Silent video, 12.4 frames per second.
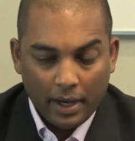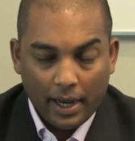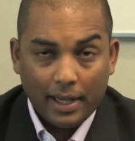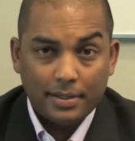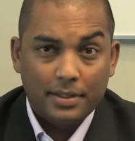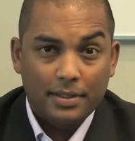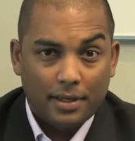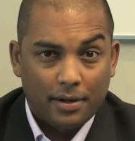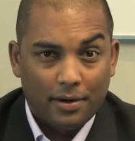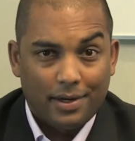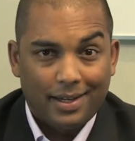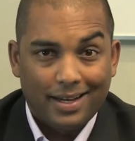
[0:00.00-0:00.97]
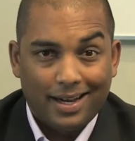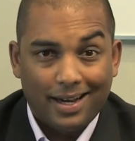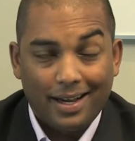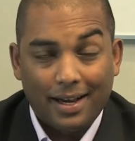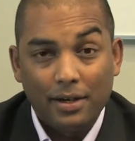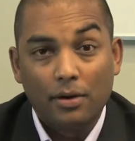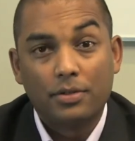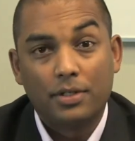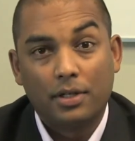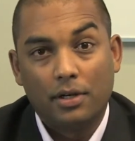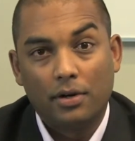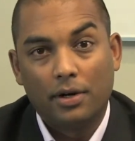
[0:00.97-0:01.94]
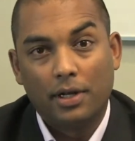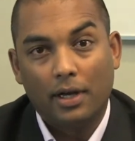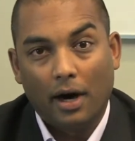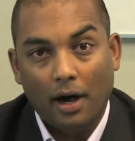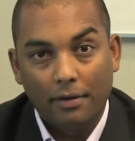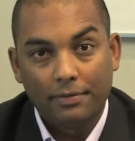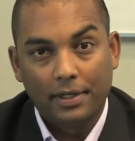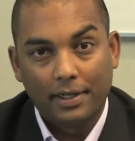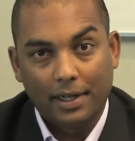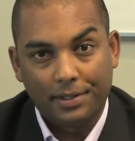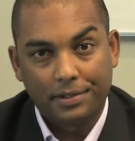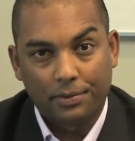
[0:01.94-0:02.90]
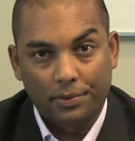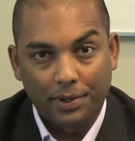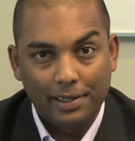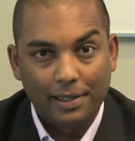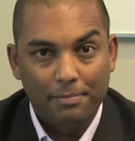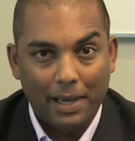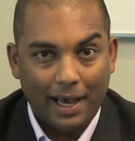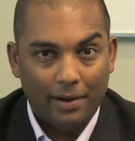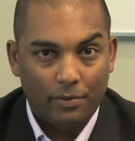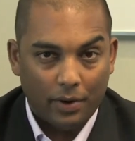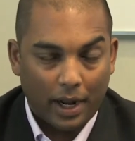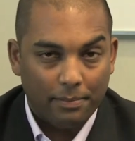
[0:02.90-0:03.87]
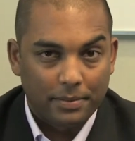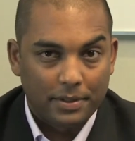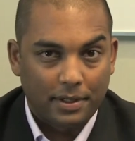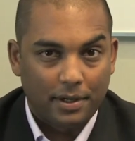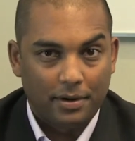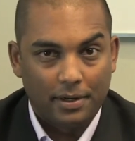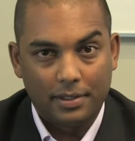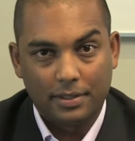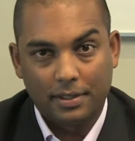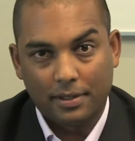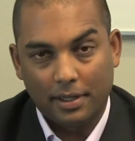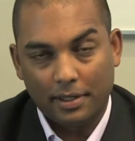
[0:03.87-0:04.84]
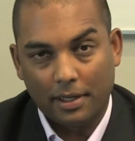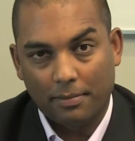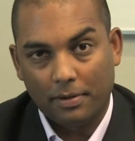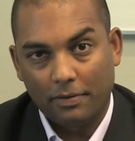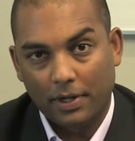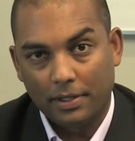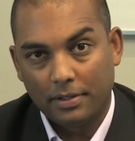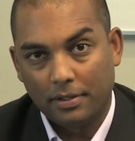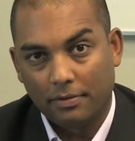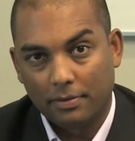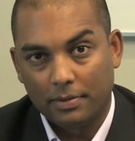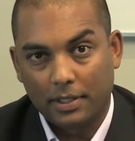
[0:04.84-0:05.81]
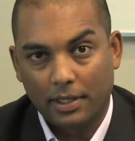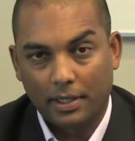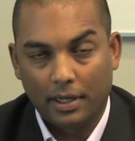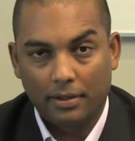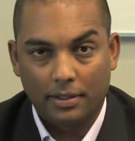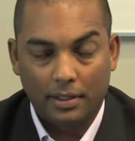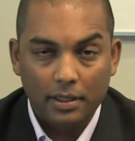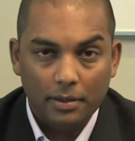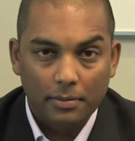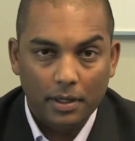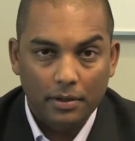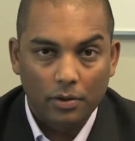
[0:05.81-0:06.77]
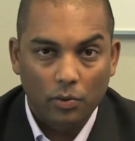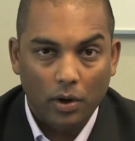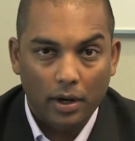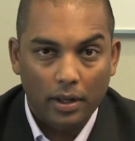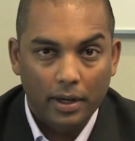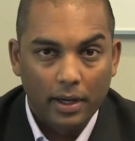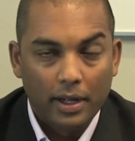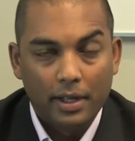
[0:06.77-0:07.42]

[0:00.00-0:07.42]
As a security guy, I know security often gets a really bad rep. Security is the thing that prevents you from sending out the email you want.